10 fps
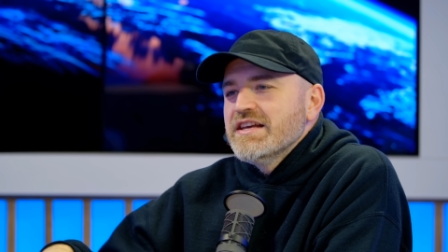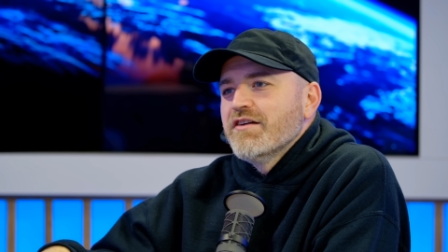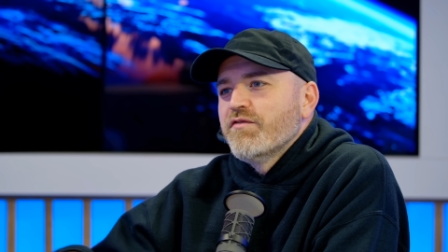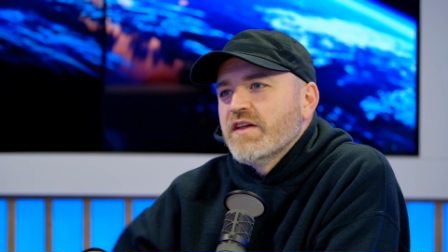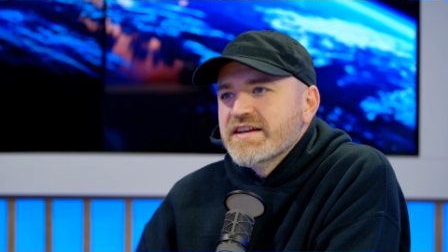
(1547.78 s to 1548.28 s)

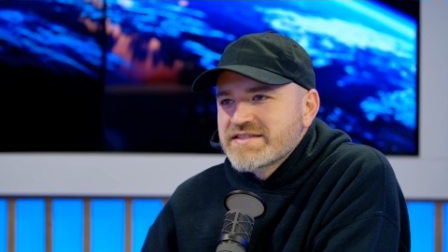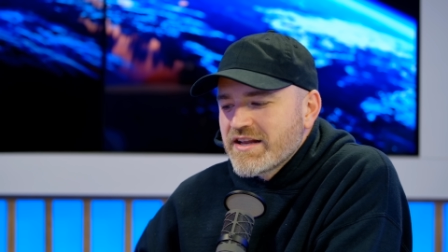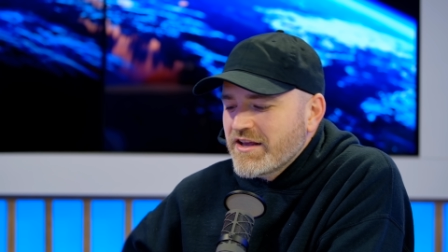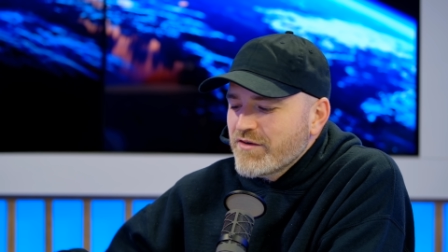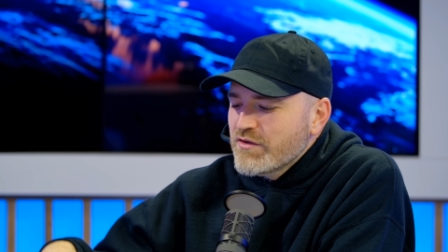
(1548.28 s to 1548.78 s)
flights that
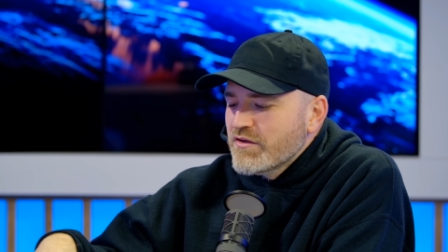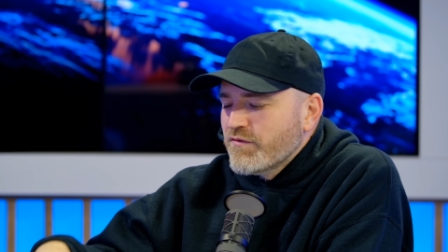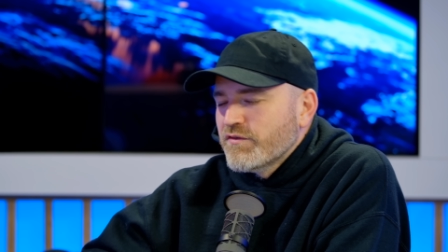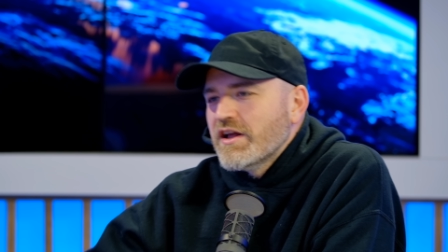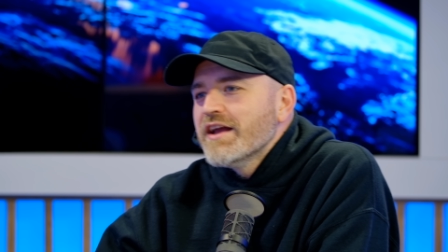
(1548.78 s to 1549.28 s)
give you the
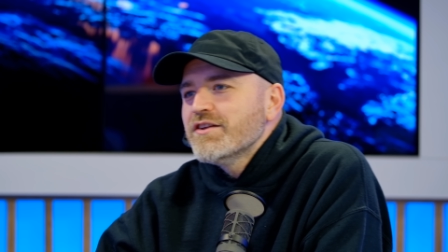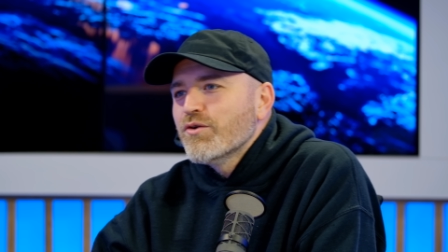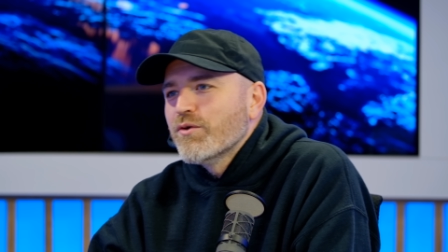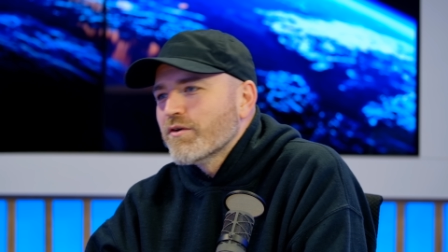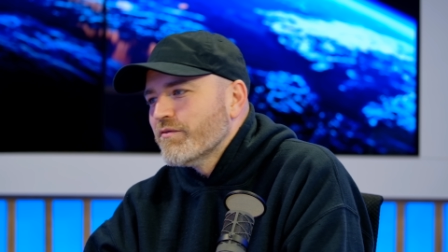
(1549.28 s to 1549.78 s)
flight
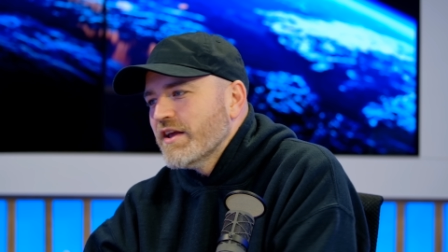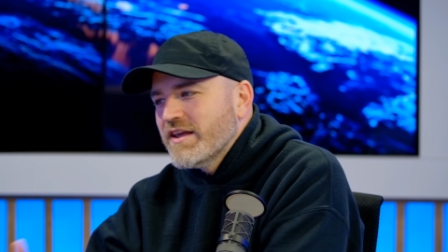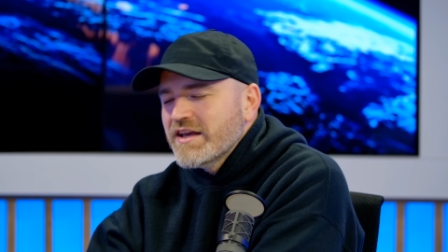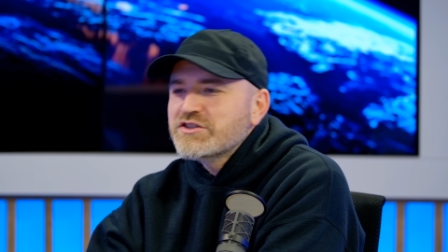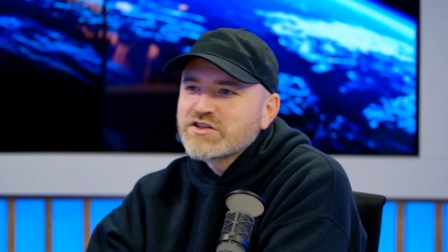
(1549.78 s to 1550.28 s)
or
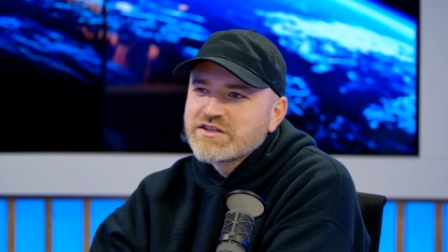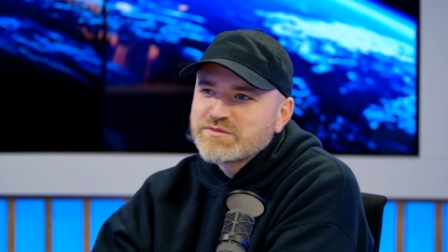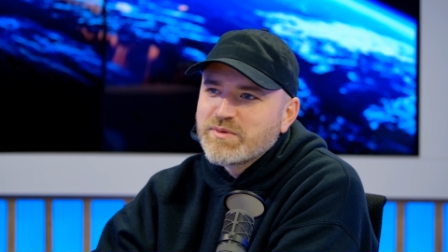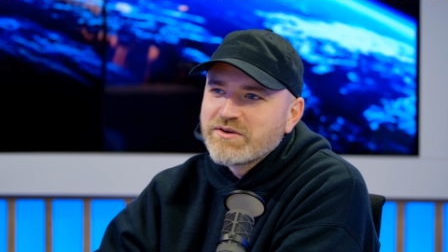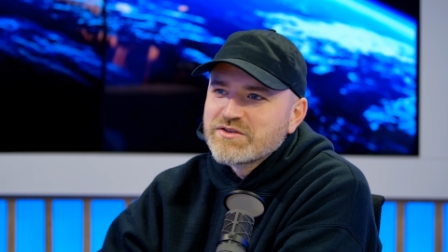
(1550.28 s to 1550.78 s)
vacation
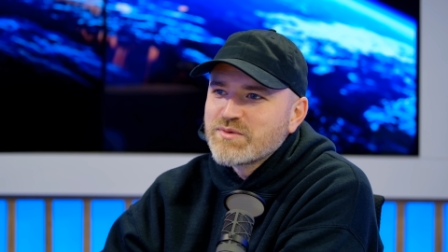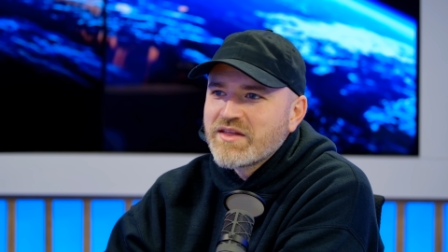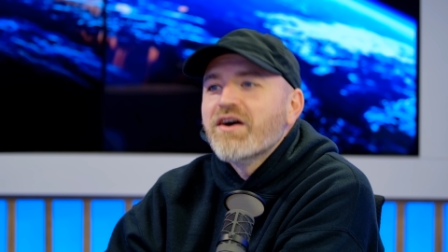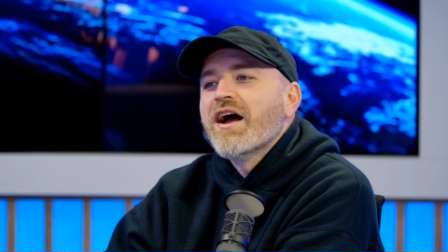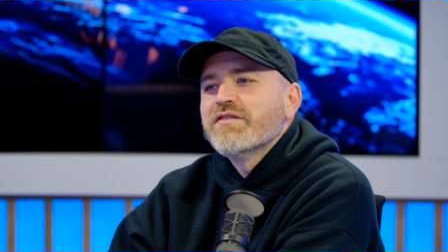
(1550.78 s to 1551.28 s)
experience
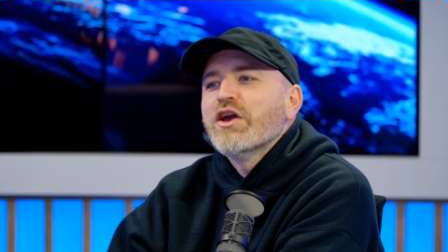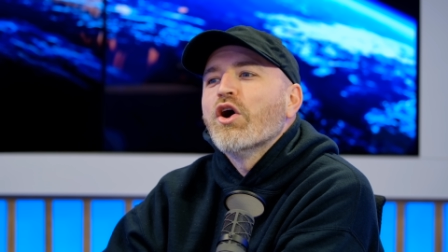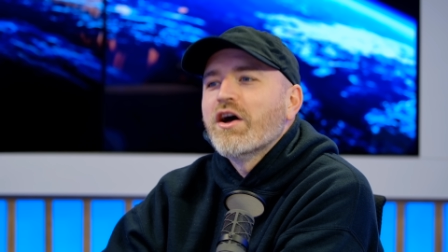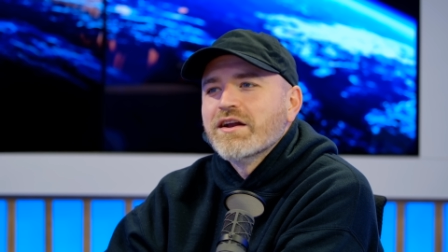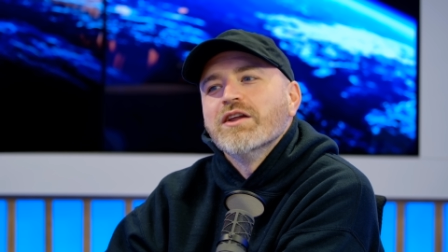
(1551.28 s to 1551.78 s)
without having
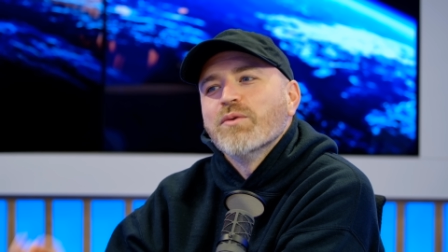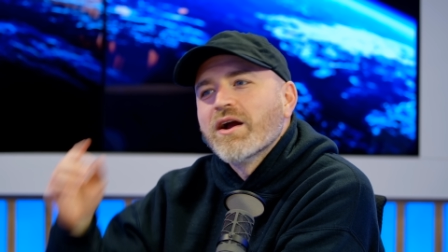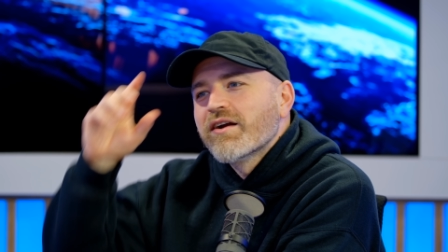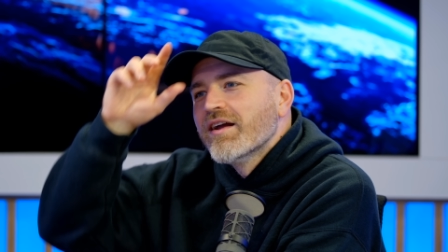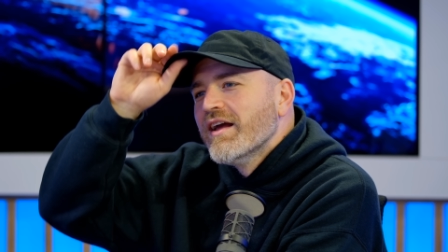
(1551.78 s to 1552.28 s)
gone
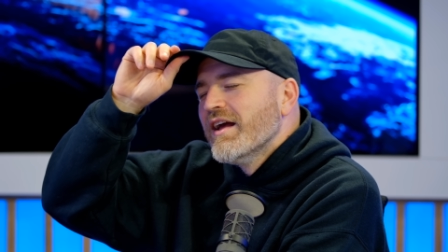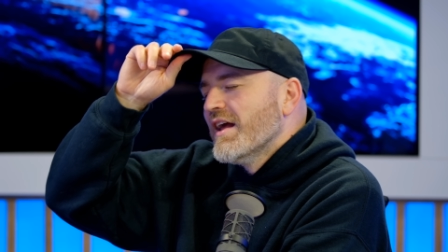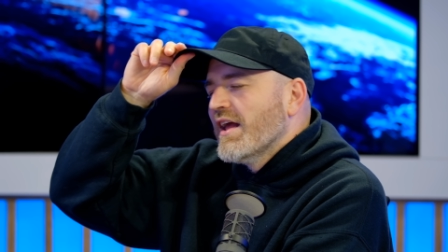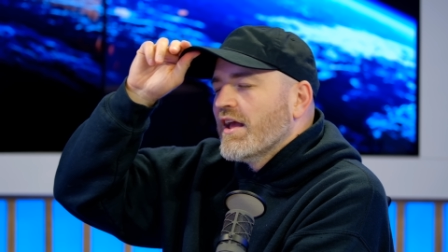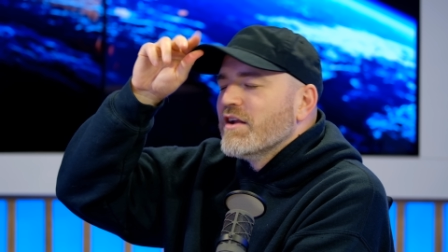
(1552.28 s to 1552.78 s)
anywhere.
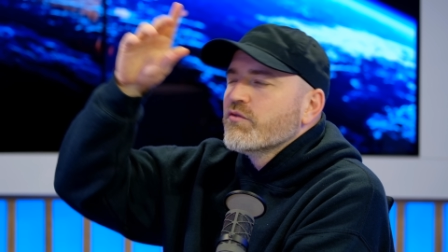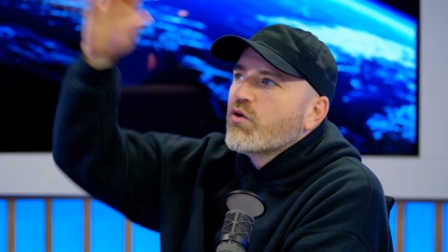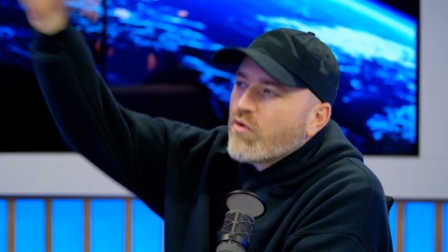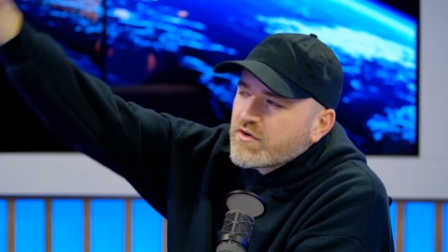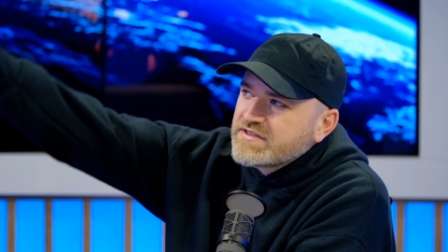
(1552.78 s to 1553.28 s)
And of
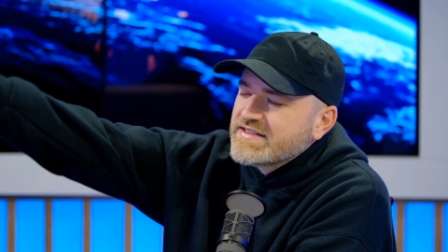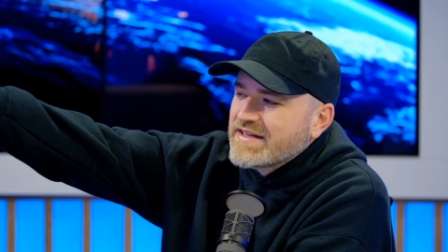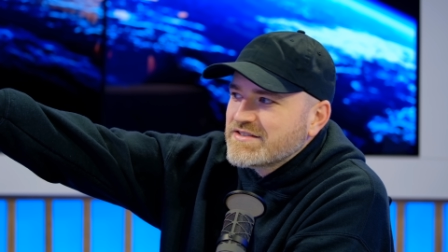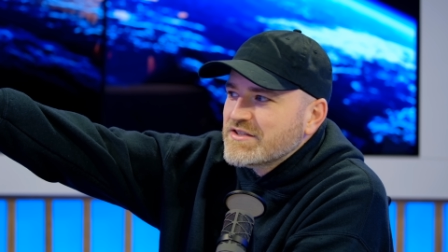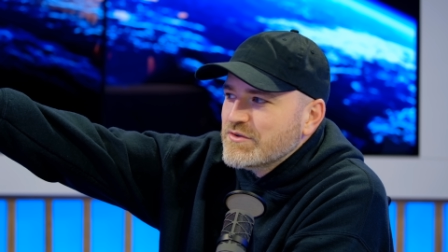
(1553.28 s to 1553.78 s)
course, this
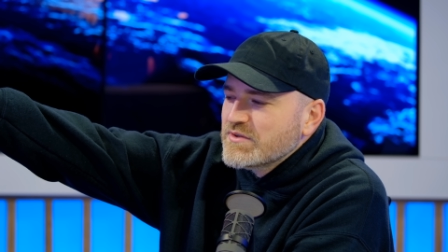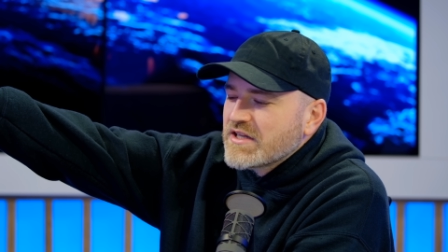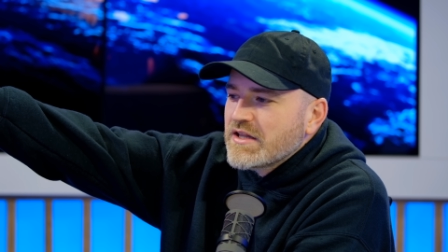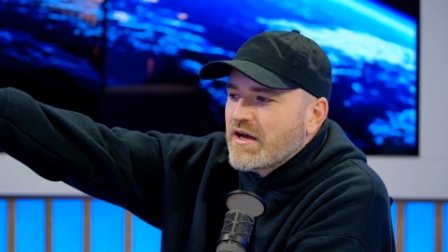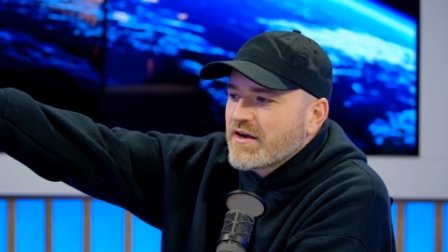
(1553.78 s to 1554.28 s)
has to do with the
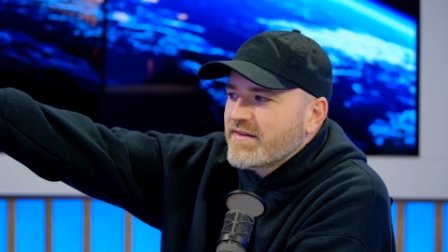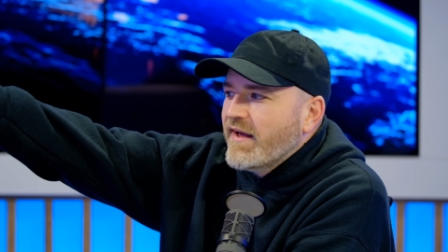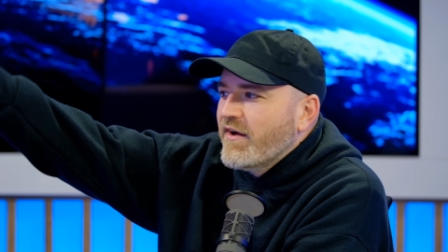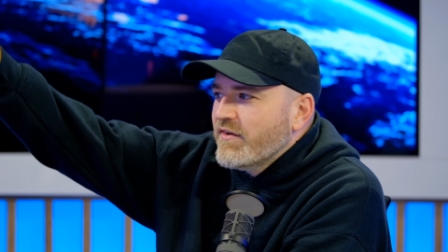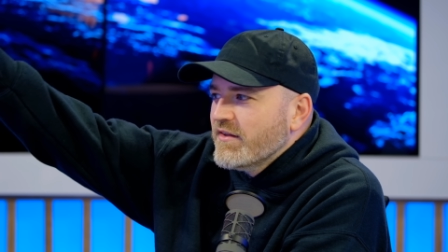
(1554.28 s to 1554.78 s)

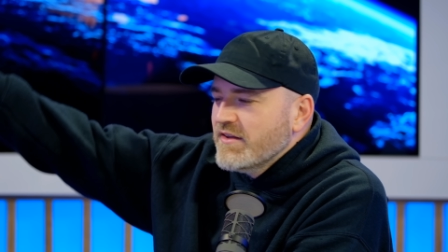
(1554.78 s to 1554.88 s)
lockdown and the